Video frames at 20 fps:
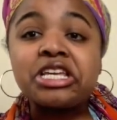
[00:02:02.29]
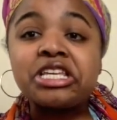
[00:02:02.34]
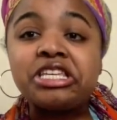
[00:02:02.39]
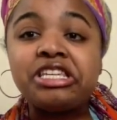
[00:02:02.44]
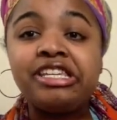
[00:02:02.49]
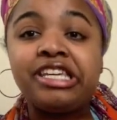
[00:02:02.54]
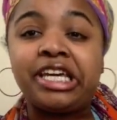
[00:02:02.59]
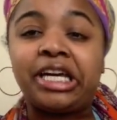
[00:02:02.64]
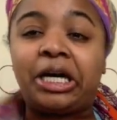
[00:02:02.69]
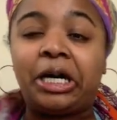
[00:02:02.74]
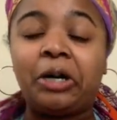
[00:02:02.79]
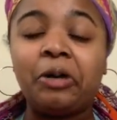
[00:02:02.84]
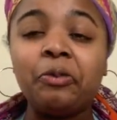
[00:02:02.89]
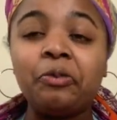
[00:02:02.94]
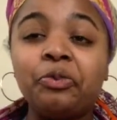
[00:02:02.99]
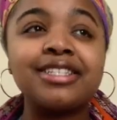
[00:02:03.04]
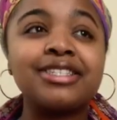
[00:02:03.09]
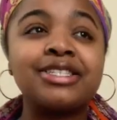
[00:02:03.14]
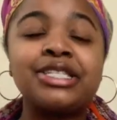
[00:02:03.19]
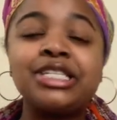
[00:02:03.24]
yeah,
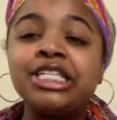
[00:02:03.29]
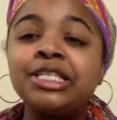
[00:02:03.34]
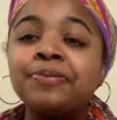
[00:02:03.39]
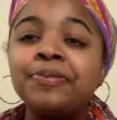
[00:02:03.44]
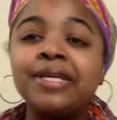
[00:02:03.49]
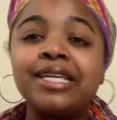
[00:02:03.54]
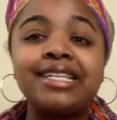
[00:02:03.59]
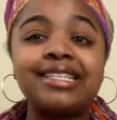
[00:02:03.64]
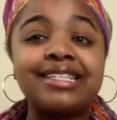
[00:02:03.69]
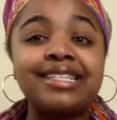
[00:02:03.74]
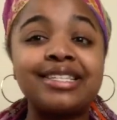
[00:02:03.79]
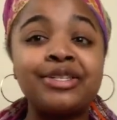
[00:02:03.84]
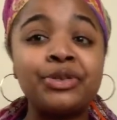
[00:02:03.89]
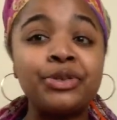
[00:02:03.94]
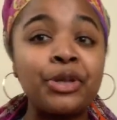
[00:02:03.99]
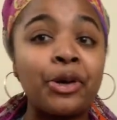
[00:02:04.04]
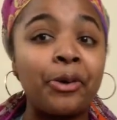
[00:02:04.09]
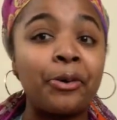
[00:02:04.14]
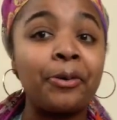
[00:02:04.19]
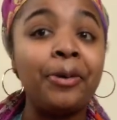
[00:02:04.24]
just because, you
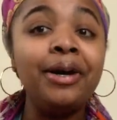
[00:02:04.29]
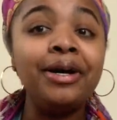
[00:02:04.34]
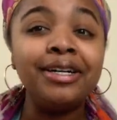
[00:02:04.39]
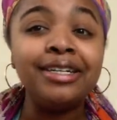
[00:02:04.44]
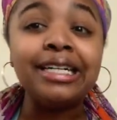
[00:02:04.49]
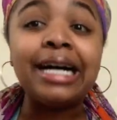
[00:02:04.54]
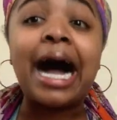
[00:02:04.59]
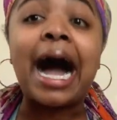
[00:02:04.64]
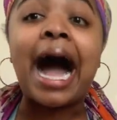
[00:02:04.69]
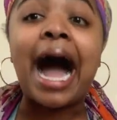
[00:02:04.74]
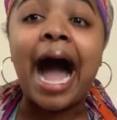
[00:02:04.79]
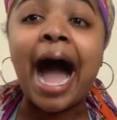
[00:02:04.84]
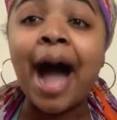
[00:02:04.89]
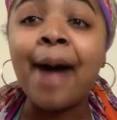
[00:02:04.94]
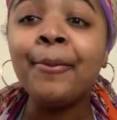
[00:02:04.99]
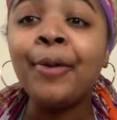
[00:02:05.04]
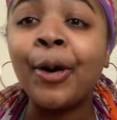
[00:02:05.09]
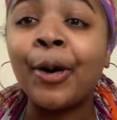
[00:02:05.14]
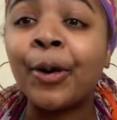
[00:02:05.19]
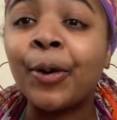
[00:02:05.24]
know,
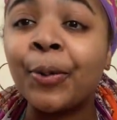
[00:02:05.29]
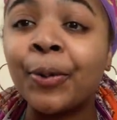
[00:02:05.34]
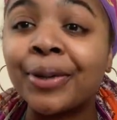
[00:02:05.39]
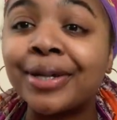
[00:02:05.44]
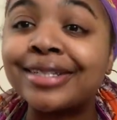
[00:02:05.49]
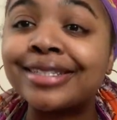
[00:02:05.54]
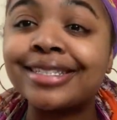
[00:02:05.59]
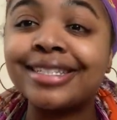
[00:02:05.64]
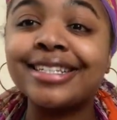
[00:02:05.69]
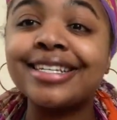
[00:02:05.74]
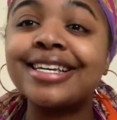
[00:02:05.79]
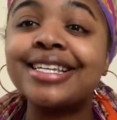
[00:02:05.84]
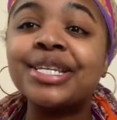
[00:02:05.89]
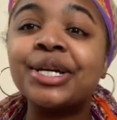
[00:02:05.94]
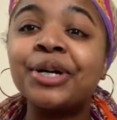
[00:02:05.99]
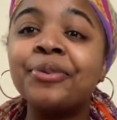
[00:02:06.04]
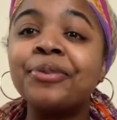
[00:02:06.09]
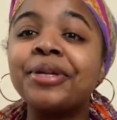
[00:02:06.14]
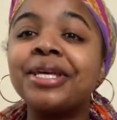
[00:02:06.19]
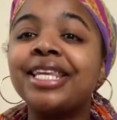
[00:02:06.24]
I'm on quarantine, it
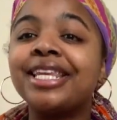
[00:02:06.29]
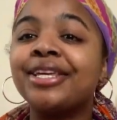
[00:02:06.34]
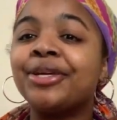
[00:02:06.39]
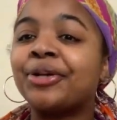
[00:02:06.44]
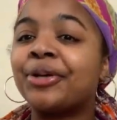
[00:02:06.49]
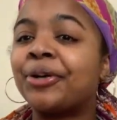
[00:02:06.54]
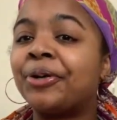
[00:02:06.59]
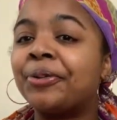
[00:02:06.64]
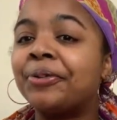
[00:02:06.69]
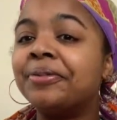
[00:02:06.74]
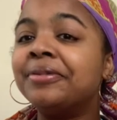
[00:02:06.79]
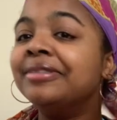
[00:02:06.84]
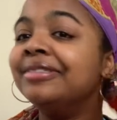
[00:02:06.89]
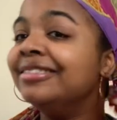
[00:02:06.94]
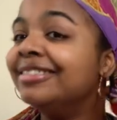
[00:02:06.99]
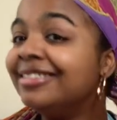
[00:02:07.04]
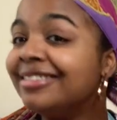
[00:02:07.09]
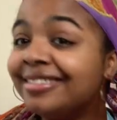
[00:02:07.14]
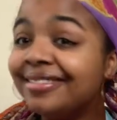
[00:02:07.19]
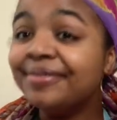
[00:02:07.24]
don't mean, you know,
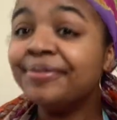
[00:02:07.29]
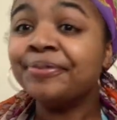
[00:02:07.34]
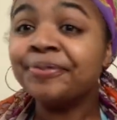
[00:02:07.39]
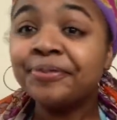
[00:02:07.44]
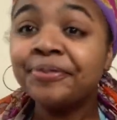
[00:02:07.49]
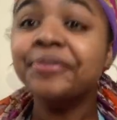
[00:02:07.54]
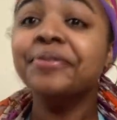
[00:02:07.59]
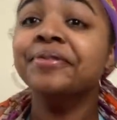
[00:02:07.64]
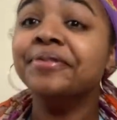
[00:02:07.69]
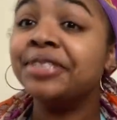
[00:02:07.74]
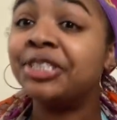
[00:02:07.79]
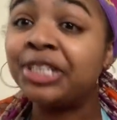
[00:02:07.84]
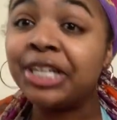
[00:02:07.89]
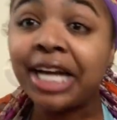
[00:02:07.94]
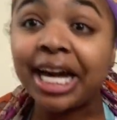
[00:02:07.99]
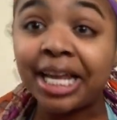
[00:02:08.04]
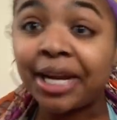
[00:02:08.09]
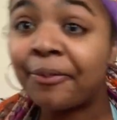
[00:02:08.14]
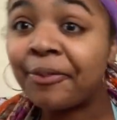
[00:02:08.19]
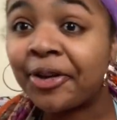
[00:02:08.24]
she
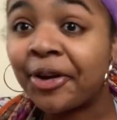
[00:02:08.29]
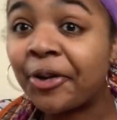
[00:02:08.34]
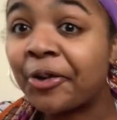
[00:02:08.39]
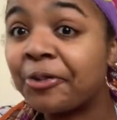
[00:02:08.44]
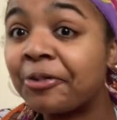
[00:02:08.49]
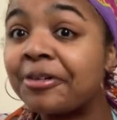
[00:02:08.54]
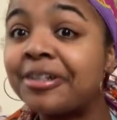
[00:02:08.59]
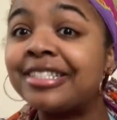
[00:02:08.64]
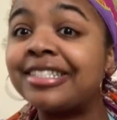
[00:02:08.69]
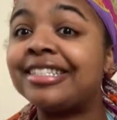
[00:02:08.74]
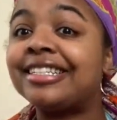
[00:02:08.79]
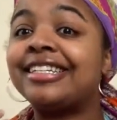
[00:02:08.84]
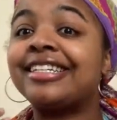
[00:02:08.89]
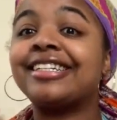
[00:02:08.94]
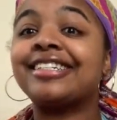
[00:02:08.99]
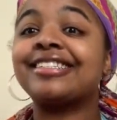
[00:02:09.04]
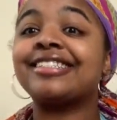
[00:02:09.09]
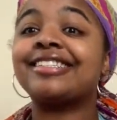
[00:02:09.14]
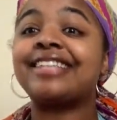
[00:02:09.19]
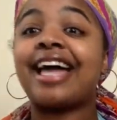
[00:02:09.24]
gotta be on quarantine,
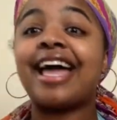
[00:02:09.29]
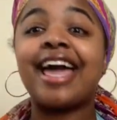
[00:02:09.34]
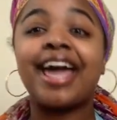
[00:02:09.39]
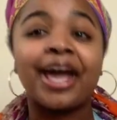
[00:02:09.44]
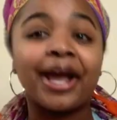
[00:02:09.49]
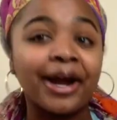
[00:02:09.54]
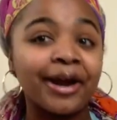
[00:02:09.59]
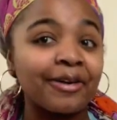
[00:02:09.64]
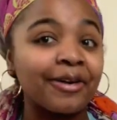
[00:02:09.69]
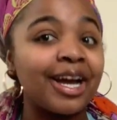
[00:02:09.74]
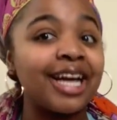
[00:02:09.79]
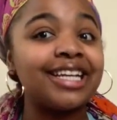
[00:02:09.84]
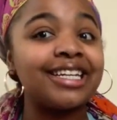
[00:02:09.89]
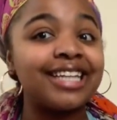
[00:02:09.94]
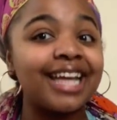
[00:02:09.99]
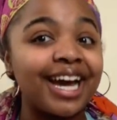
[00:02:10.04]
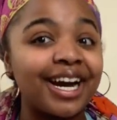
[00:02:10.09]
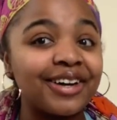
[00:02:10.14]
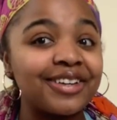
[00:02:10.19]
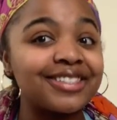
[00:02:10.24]
because the hair right
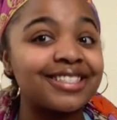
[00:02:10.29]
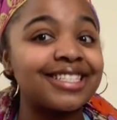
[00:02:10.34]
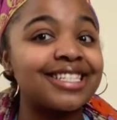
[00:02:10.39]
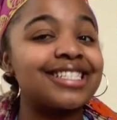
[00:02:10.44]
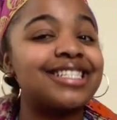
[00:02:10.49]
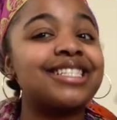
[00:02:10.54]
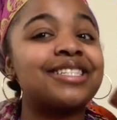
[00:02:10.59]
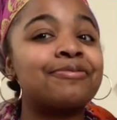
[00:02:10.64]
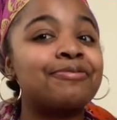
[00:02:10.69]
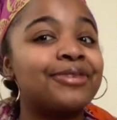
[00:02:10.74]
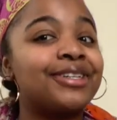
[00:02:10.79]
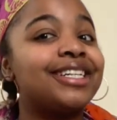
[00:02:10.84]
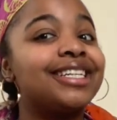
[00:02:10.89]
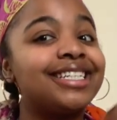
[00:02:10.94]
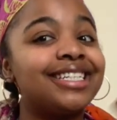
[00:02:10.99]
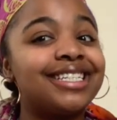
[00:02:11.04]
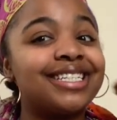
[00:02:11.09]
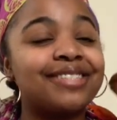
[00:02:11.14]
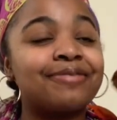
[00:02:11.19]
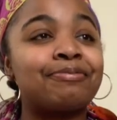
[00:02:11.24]
now, sis, has been in
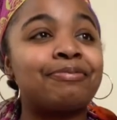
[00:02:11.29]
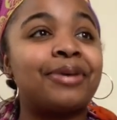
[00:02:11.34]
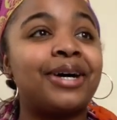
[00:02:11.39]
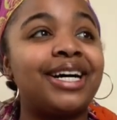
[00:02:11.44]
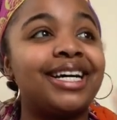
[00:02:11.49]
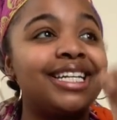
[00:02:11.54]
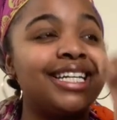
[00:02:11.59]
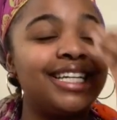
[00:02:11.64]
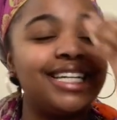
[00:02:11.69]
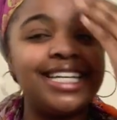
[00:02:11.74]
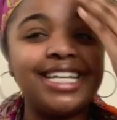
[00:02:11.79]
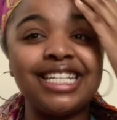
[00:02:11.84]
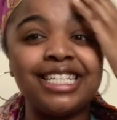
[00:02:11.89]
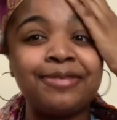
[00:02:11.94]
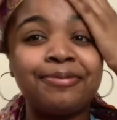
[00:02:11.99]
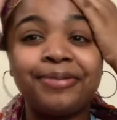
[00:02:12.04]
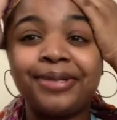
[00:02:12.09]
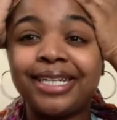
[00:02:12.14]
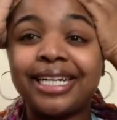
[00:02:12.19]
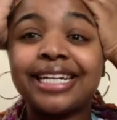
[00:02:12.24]
this bonnet,
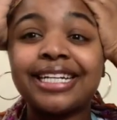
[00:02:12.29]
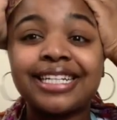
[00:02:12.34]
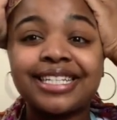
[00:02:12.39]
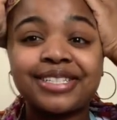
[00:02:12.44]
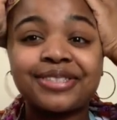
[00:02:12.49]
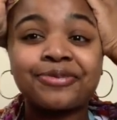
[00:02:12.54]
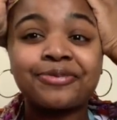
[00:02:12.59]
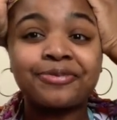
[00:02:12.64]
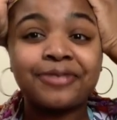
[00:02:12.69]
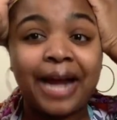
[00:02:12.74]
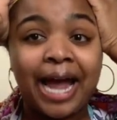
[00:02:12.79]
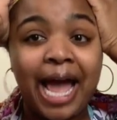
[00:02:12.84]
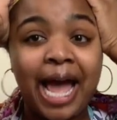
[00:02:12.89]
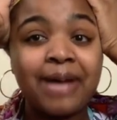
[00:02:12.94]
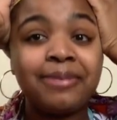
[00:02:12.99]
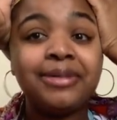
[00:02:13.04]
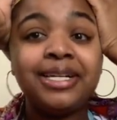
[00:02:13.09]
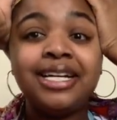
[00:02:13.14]
it's been in this wrap.